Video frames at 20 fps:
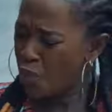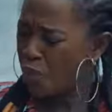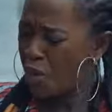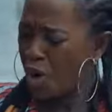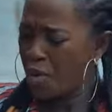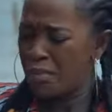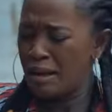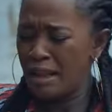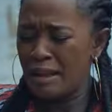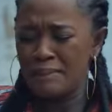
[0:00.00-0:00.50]

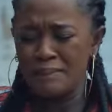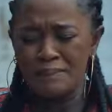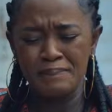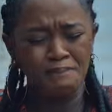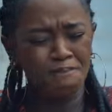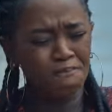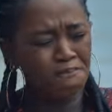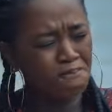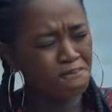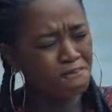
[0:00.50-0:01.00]
Problem.
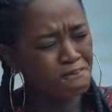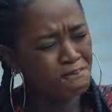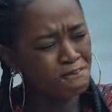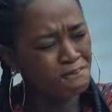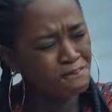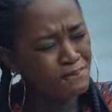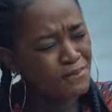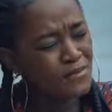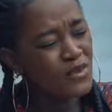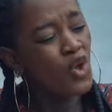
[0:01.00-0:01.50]

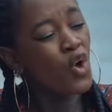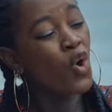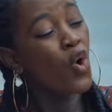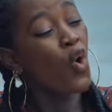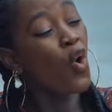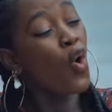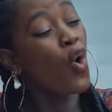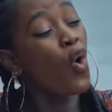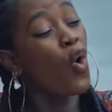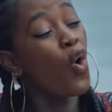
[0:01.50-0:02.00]

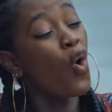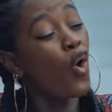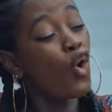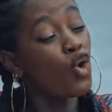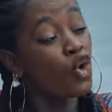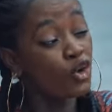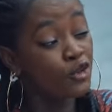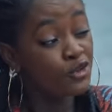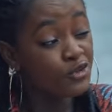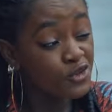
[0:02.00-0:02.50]

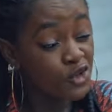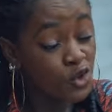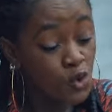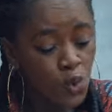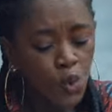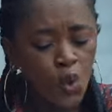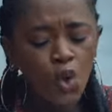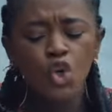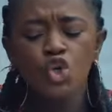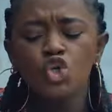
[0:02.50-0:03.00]
All of
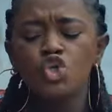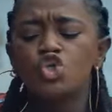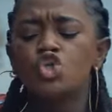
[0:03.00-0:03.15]
you